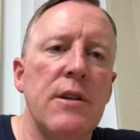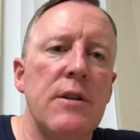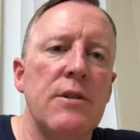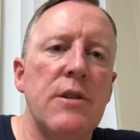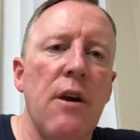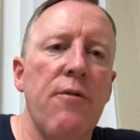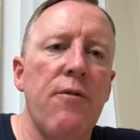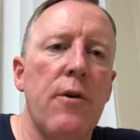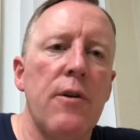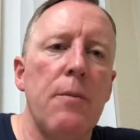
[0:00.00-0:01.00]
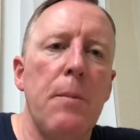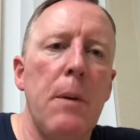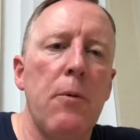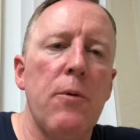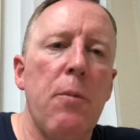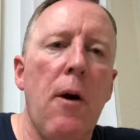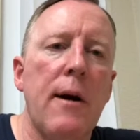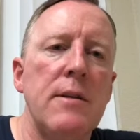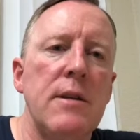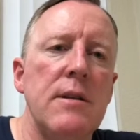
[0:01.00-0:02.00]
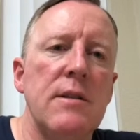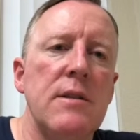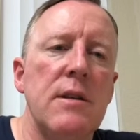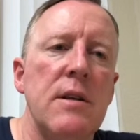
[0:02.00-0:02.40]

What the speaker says: There's stuff for people with Parkinson's.